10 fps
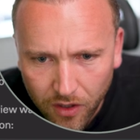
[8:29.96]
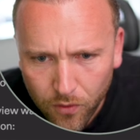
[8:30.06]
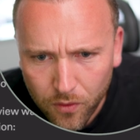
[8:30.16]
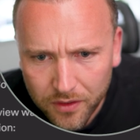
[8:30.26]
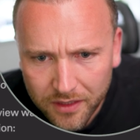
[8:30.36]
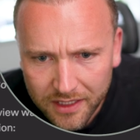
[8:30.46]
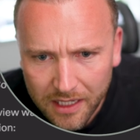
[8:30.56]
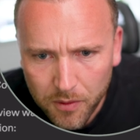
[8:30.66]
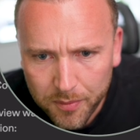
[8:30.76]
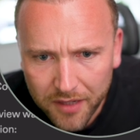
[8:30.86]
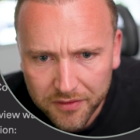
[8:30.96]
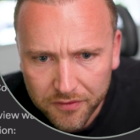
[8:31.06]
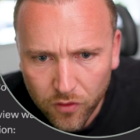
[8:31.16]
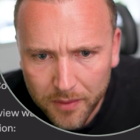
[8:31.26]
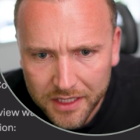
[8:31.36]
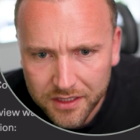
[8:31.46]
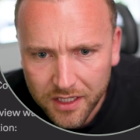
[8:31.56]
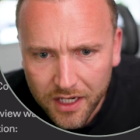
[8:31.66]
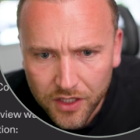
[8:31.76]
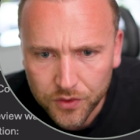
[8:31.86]
Oh, now we're perfectly formatted.
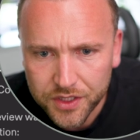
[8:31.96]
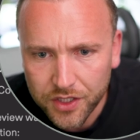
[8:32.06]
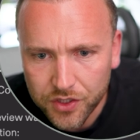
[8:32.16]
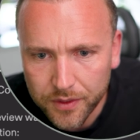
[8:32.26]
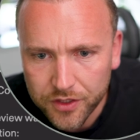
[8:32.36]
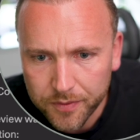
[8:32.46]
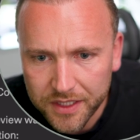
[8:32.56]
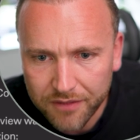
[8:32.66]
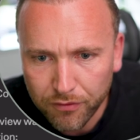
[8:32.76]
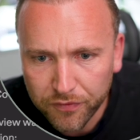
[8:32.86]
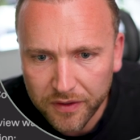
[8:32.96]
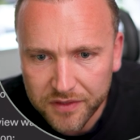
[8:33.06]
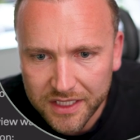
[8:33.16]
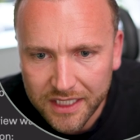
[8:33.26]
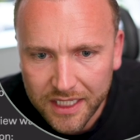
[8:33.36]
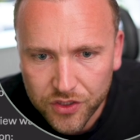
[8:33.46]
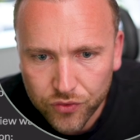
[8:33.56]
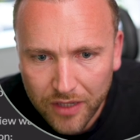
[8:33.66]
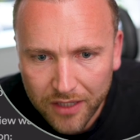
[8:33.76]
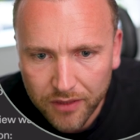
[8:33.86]
Your surgical instruments have a 50-year
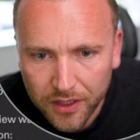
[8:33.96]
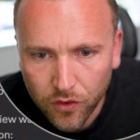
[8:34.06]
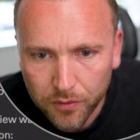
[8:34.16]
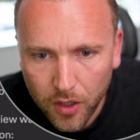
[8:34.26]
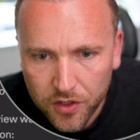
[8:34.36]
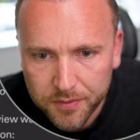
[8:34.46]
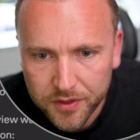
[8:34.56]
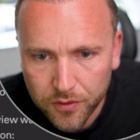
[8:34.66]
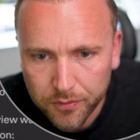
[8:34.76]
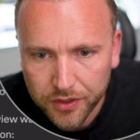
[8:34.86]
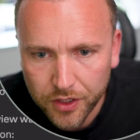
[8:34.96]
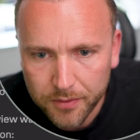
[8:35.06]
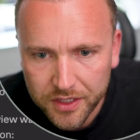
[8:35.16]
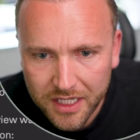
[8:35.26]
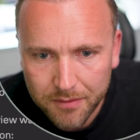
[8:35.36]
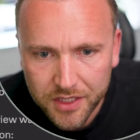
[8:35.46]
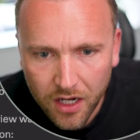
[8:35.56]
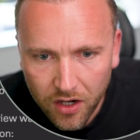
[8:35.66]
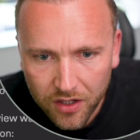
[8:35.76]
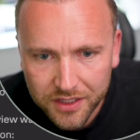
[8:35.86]
track record, but hospital procurement teams
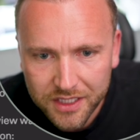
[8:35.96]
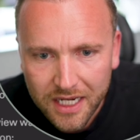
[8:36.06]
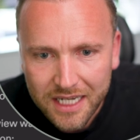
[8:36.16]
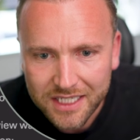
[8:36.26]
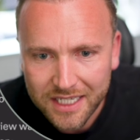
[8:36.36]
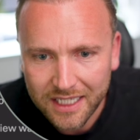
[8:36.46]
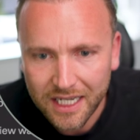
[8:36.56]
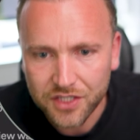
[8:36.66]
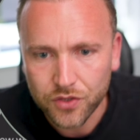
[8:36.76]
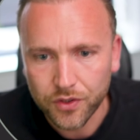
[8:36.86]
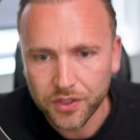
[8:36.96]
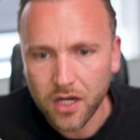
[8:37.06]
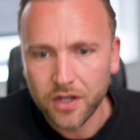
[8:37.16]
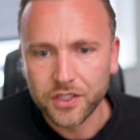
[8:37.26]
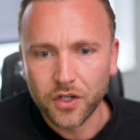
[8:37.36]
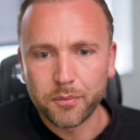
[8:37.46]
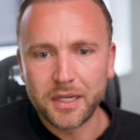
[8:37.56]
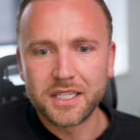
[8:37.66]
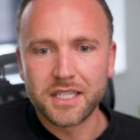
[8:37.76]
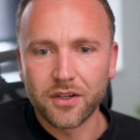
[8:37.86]
aren't seeing that story online. You're
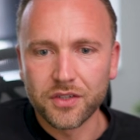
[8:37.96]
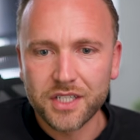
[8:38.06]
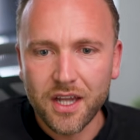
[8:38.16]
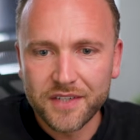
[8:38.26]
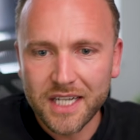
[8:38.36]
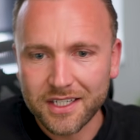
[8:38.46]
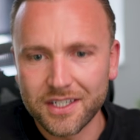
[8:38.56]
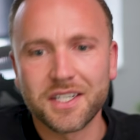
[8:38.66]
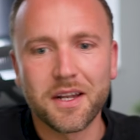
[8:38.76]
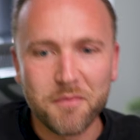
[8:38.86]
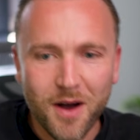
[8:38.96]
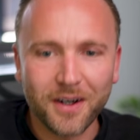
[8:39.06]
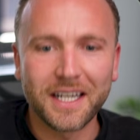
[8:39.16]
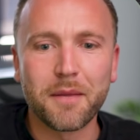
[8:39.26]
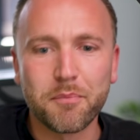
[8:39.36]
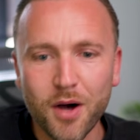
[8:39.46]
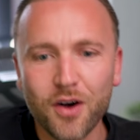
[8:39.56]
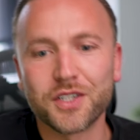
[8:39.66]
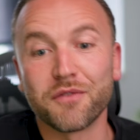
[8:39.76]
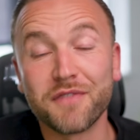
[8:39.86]
competing on service excellence in a market that
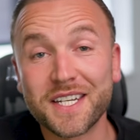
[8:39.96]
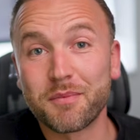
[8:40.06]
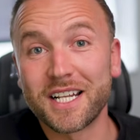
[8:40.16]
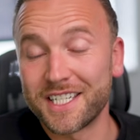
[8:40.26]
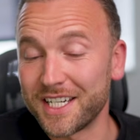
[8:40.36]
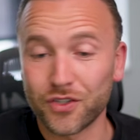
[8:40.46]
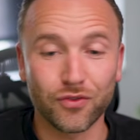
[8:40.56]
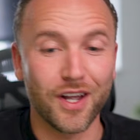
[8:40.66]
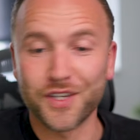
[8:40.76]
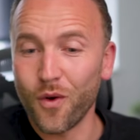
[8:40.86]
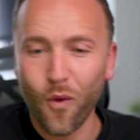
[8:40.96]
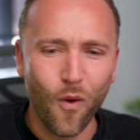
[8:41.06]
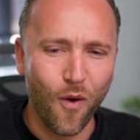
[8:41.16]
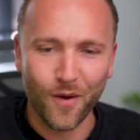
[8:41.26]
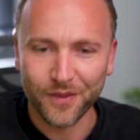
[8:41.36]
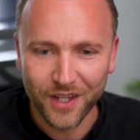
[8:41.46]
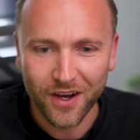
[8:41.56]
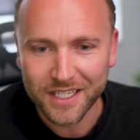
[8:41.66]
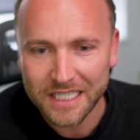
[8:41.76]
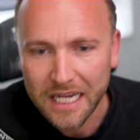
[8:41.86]
buys on visibility and trust. Oh,
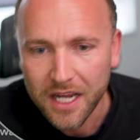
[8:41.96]
nice.